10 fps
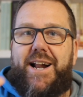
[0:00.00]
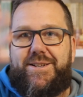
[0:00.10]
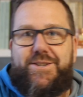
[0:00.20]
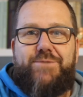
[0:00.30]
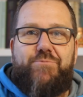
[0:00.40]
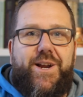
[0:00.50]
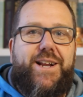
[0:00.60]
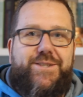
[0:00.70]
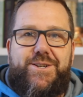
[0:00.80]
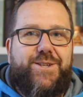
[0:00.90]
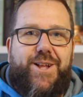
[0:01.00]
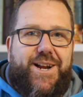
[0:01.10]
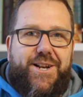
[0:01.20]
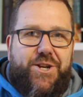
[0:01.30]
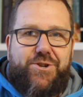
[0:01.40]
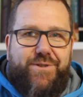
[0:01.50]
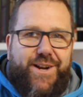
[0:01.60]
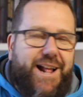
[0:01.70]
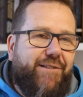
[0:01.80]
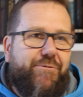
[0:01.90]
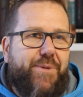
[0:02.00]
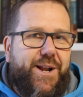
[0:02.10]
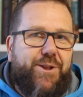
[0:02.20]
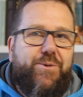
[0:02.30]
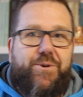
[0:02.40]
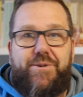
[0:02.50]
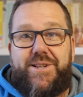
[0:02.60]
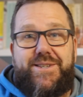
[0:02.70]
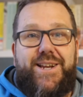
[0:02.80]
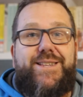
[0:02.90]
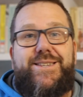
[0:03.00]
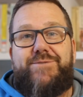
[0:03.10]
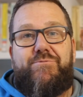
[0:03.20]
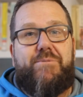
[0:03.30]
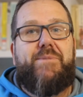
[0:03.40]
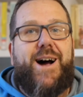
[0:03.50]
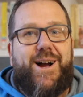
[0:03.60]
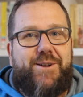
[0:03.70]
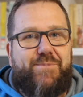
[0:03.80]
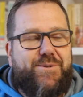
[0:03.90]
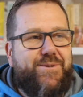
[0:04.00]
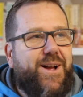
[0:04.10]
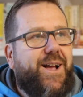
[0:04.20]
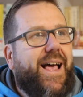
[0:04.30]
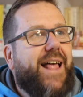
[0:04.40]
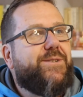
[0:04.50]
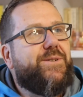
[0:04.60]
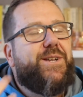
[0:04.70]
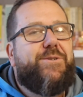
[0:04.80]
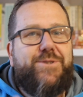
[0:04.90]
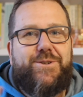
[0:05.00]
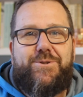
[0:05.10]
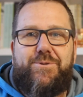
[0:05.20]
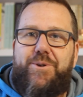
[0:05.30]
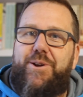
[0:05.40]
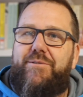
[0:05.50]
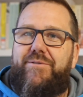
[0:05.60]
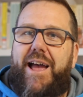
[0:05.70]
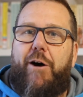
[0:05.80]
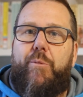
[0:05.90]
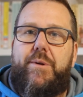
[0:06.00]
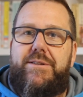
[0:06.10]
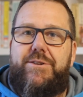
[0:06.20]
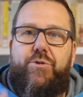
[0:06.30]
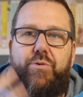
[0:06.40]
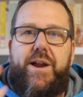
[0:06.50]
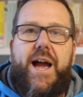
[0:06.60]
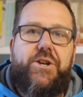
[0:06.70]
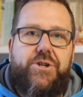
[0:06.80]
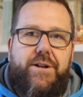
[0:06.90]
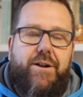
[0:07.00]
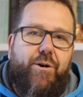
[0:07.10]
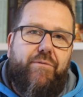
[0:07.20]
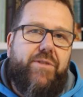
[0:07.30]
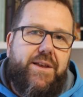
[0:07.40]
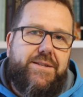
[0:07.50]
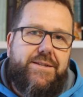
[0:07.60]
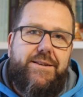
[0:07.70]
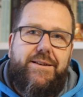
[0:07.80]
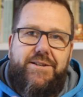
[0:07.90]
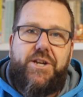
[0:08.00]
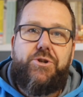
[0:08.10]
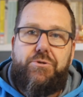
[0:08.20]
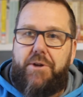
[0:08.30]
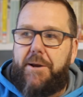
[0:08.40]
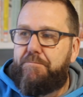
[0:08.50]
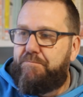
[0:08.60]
it reads just like a dictionary in alphabetical order. It's remarkable. And so it tells the story of Albert's creation of this dictionary